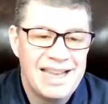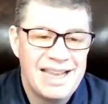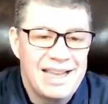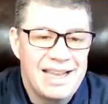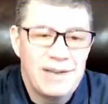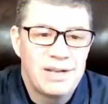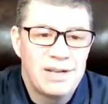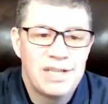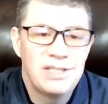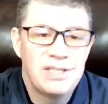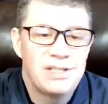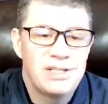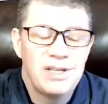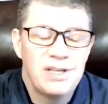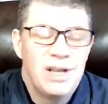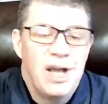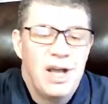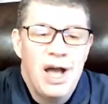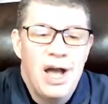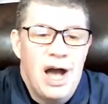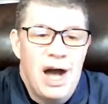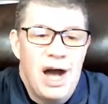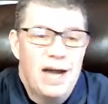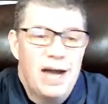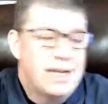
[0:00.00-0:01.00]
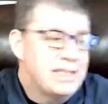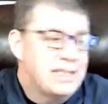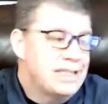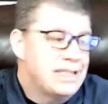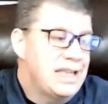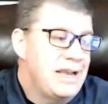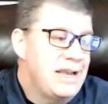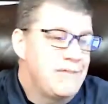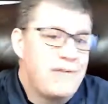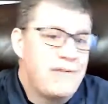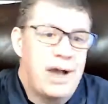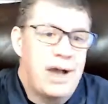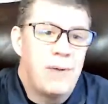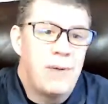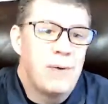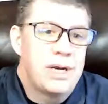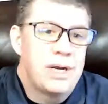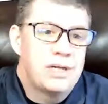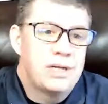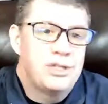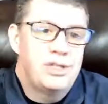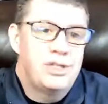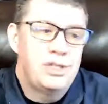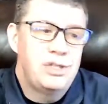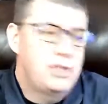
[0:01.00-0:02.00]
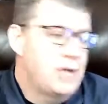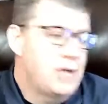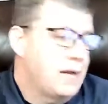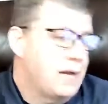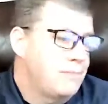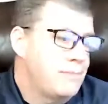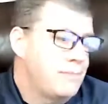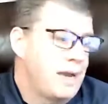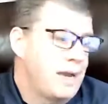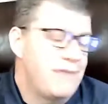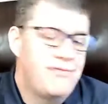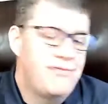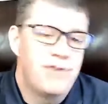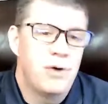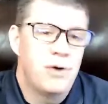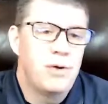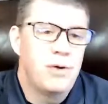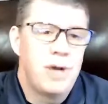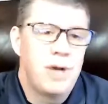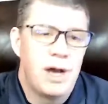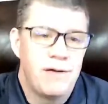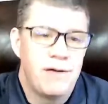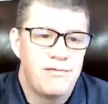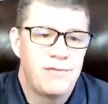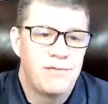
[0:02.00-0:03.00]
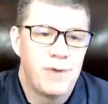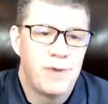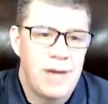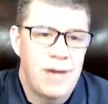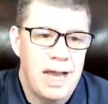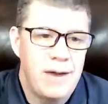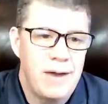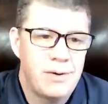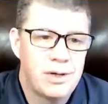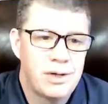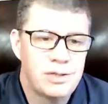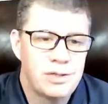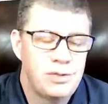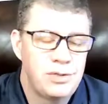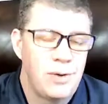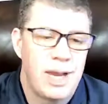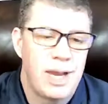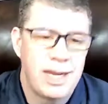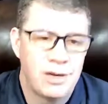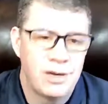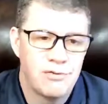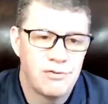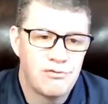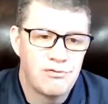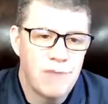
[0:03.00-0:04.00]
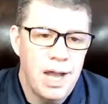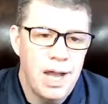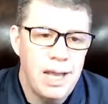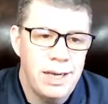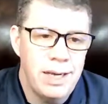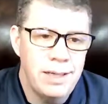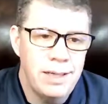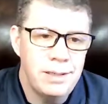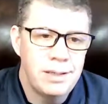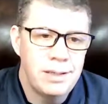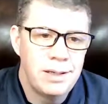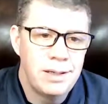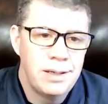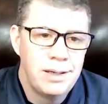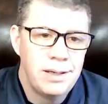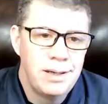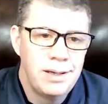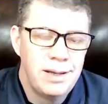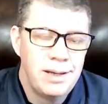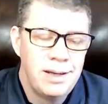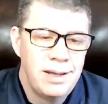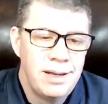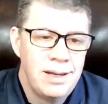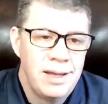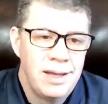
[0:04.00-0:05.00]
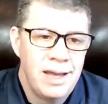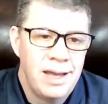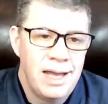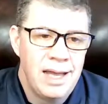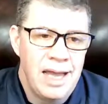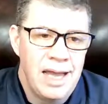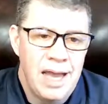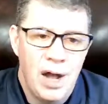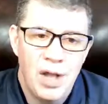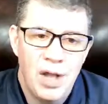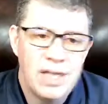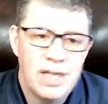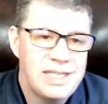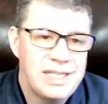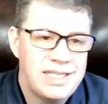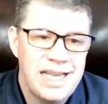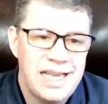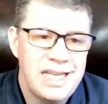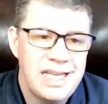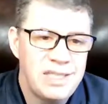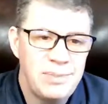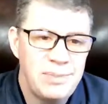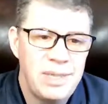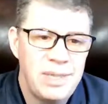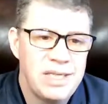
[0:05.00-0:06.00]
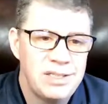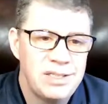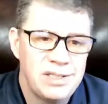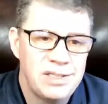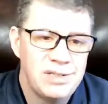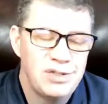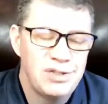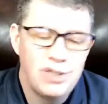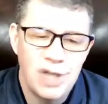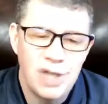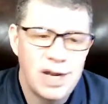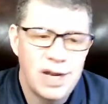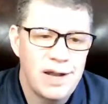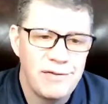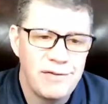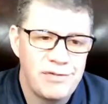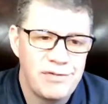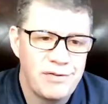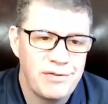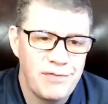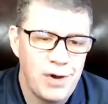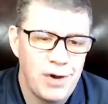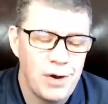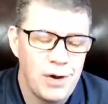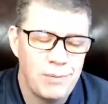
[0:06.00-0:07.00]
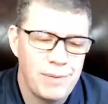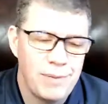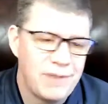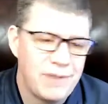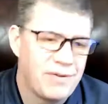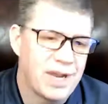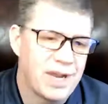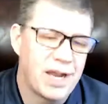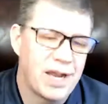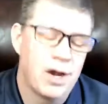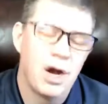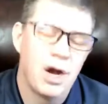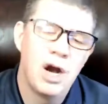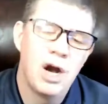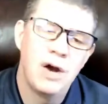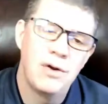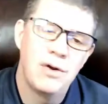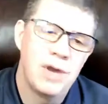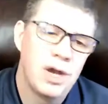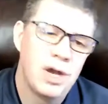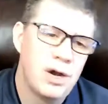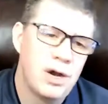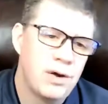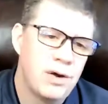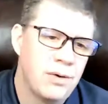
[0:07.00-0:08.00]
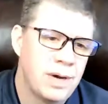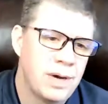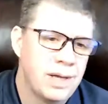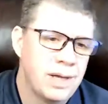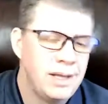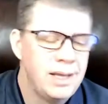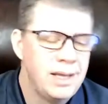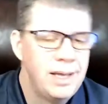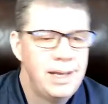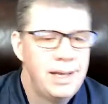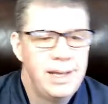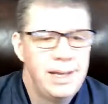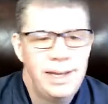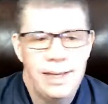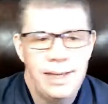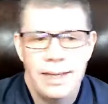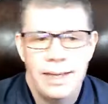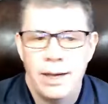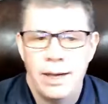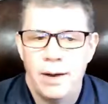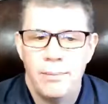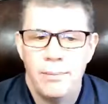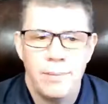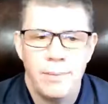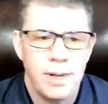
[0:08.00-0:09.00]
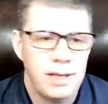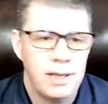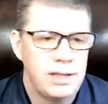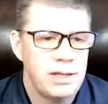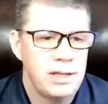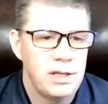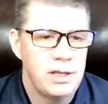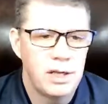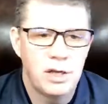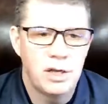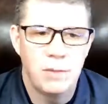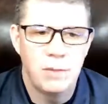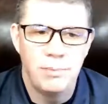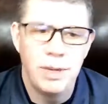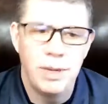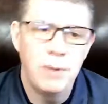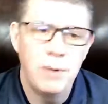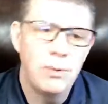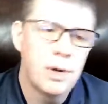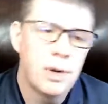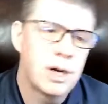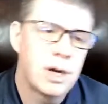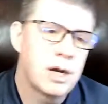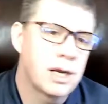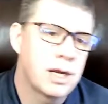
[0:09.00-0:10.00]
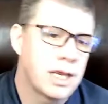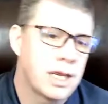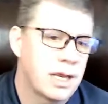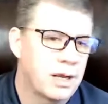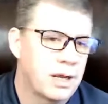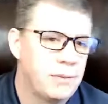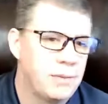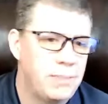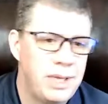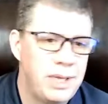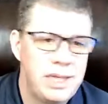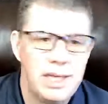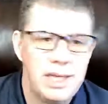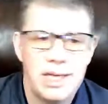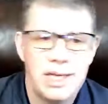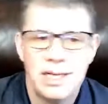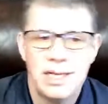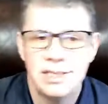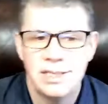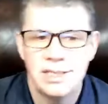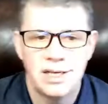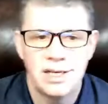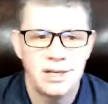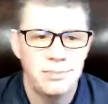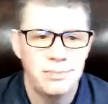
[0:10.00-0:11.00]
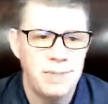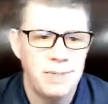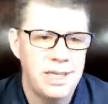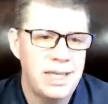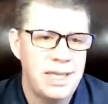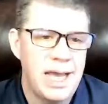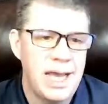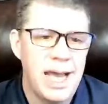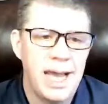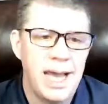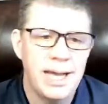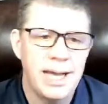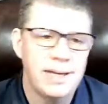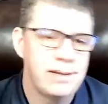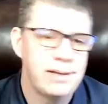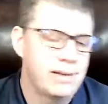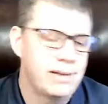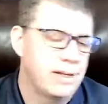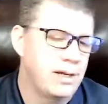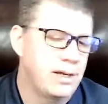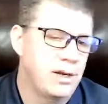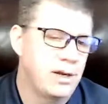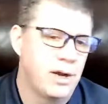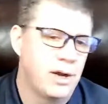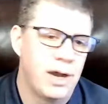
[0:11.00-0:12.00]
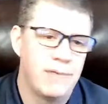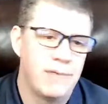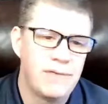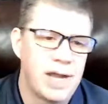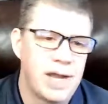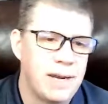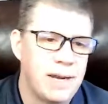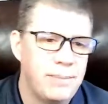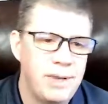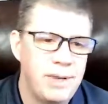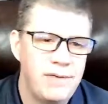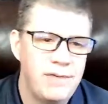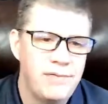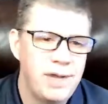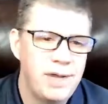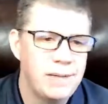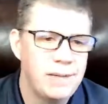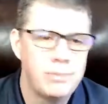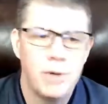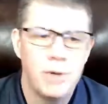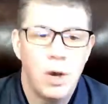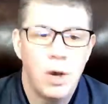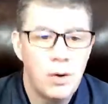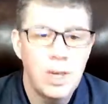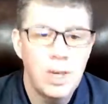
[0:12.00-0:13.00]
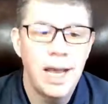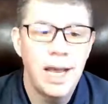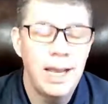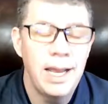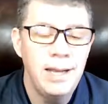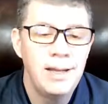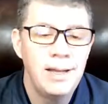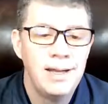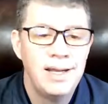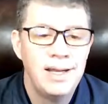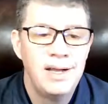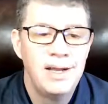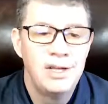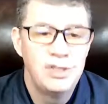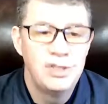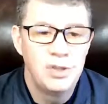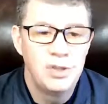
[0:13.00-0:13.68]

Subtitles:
Because honestly, if I want to shut my phone off for an hour so I can write, all it takes me is to shut off the phone. But if I go, oh no, but it could be work, it could be this, it could be that. And, I've got to be available. Okay. So